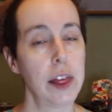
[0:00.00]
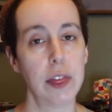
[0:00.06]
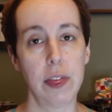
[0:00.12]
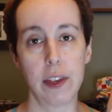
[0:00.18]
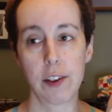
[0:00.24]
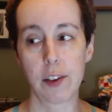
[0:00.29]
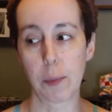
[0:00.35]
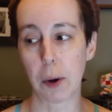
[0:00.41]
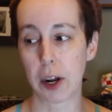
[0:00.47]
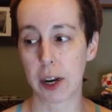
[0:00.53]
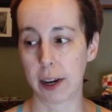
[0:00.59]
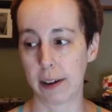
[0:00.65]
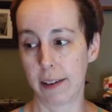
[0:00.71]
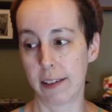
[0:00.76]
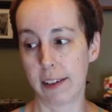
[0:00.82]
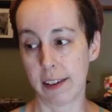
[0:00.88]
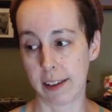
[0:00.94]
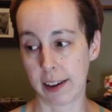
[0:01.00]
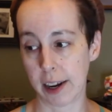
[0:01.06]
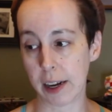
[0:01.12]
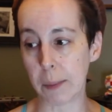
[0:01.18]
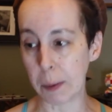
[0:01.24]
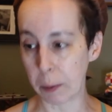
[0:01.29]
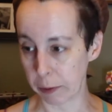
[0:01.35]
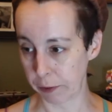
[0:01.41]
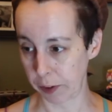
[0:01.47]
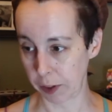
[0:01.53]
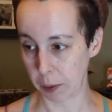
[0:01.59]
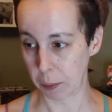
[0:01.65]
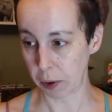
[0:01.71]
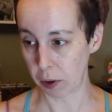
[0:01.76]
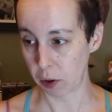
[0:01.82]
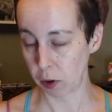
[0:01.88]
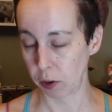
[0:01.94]
This product is designed to be
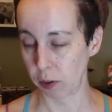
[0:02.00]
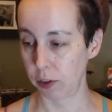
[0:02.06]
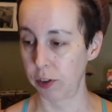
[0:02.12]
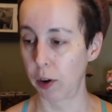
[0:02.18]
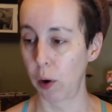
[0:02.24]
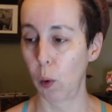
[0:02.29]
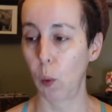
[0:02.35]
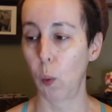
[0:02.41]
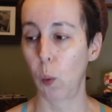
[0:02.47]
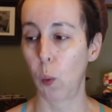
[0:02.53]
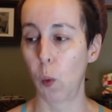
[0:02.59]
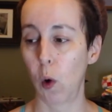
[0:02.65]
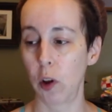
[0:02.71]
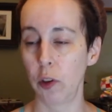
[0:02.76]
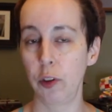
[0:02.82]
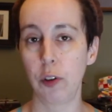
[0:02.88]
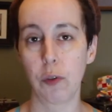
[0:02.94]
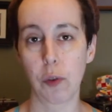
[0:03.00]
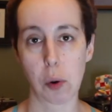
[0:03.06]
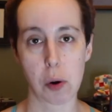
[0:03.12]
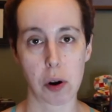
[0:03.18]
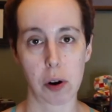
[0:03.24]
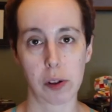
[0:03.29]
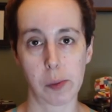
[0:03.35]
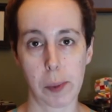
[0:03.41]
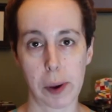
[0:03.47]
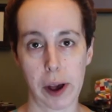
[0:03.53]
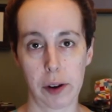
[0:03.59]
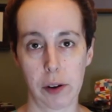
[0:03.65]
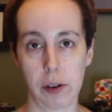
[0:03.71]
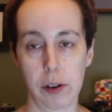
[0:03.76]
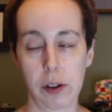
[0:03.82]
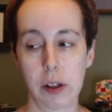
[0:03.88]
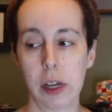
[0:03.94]
refillable. So once you've ordered the
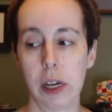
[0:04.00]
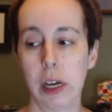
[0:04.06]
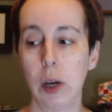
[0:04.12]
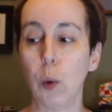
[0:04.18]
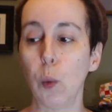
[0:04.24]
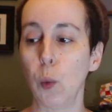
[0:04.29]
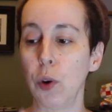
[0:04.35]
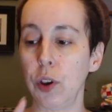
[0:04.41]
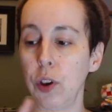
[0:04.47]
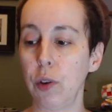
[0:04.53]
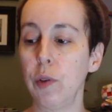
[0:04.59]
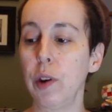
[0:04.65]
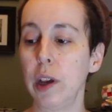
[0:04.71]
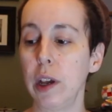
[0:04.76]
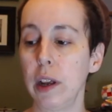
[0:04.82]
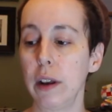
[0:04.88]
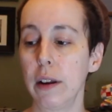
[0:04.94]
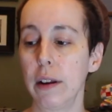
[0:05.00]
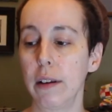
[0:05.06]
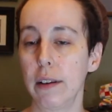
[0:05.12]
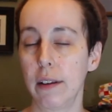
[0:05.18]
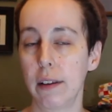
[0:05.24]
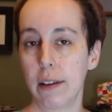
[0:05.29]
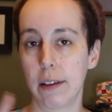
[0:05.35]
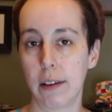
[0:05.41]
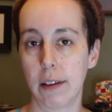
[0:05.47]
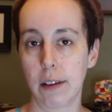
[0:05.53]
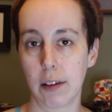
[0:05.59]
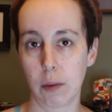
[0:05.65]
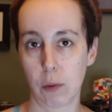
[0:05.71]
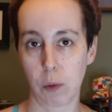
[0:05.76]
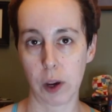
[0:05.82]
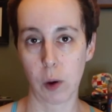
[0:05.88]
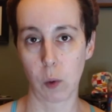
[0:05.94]
bottle, when you need
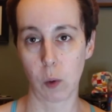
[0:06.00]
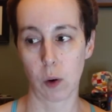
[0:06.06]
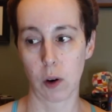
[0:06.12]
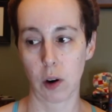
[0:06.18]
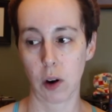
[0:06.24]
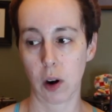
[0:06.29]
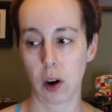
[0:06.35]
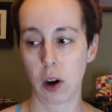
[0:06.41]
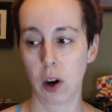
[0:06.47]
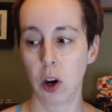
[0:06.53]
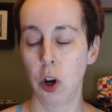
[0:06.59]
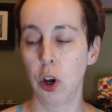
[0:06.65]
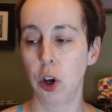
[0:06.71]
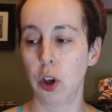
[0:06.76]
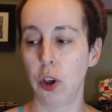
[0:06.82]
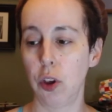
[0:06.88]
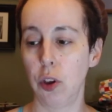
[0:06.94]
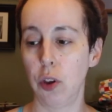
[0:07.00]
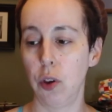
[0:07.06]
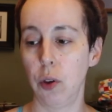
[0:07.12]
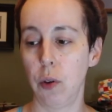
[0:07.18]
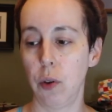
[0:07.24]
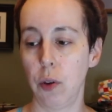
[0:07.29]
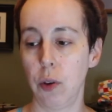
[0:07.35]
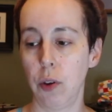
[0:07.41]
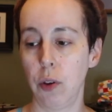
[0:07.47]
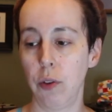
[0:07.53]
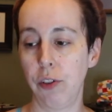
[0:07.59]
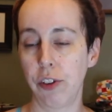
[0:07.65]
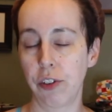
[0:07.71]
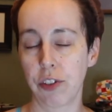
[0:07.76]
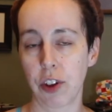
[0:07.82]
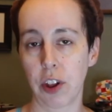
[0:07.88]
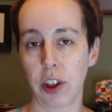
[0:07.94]
to reorder, you
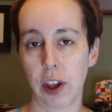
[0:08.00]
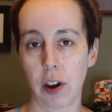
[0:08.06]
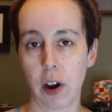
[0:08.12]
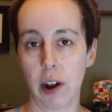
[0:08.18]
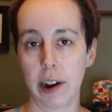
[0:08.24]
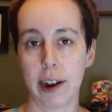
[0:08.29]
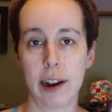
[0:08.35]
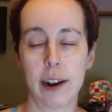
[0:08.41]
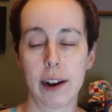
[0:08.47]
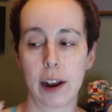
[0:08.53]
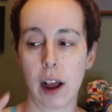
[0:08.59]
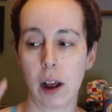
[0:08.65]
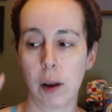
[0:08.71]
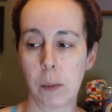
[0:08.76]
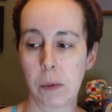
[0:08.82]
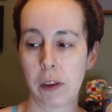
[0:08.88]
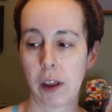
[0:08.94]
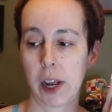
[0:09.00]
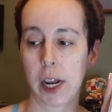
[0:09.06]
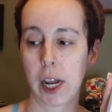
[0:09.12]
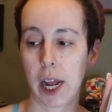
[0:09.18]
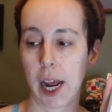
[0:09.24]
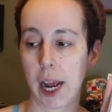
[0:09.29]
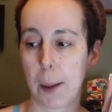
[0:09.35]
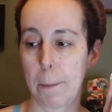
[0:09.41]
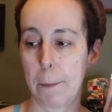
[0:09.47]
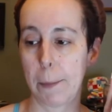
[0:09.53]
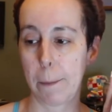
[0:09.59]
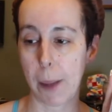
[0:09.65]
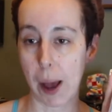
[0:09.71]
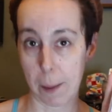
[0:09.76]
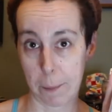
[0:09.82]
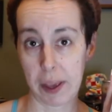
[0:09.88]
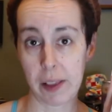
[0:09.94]
just click on, and it comes in like a,
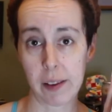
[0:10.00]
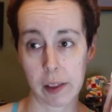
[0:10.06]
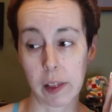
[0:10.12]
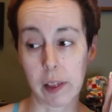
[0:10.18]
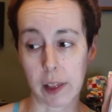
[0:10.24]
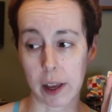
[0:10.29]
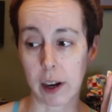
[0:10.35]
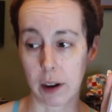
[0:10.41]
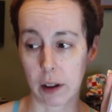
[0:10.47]
basically like